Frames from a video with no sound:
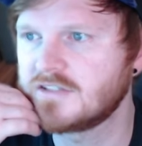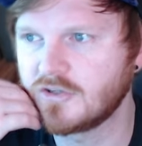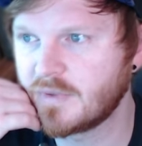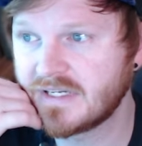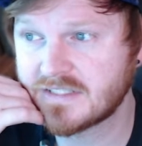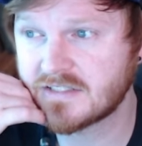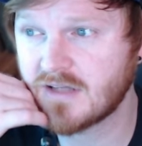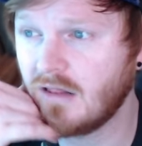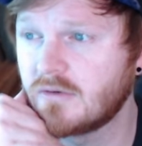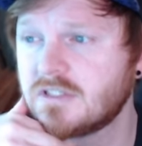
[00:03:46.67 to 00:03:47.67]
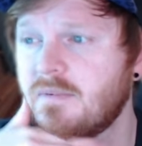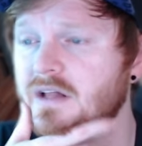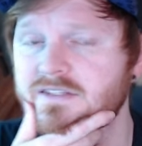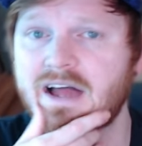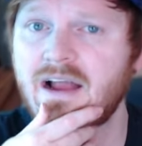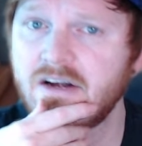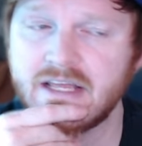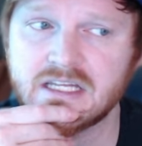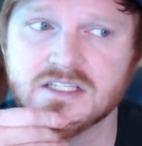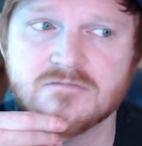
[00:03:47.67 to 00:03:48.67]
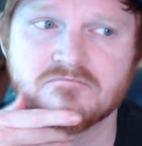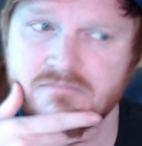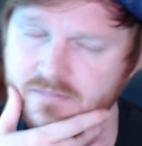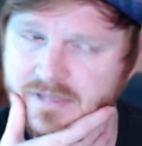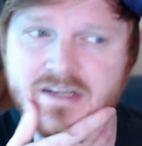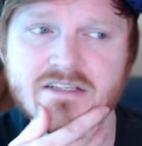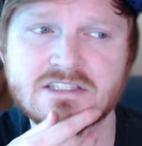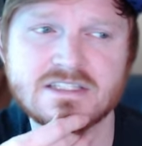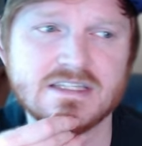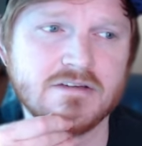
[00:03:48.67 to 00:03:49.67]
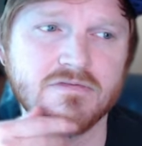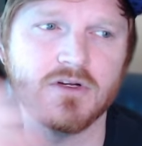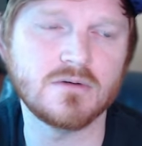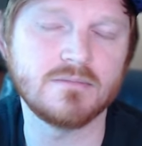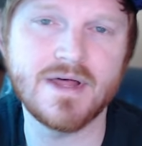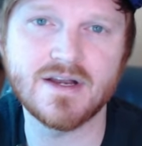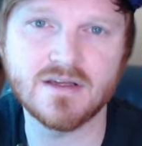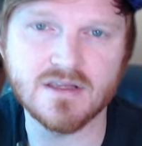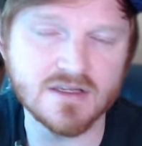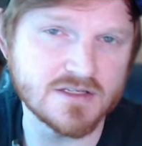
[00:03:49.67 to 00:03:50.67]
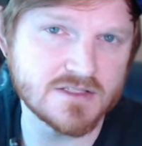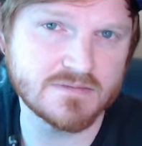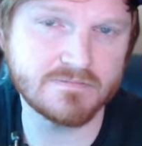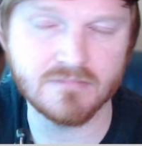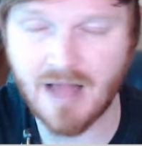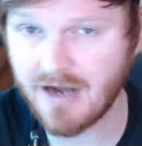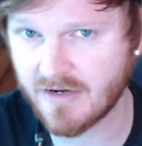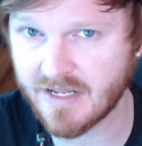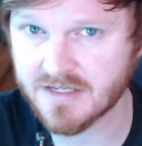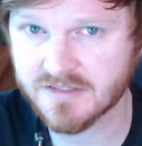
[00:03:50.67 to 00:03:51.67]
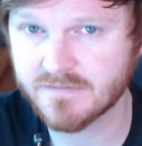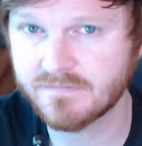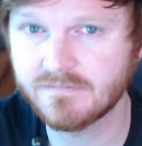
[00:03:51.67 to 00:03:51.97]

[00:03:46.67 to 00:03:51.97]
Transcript: the Wing is a solid response to Iron Hands. It is, if your meta is Iron Hands.